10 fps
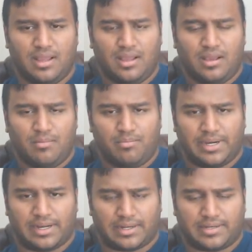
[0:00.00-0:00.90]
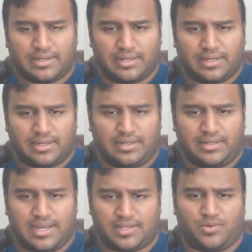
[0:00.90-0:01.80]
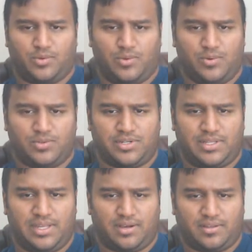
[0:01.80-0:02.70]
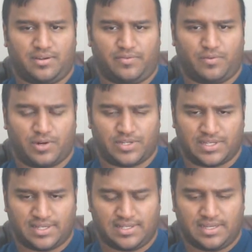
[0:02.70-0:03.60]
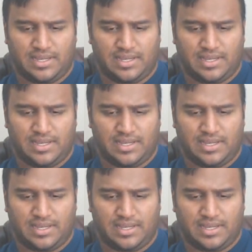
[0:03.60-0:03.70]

But yeah, so those are the other forces,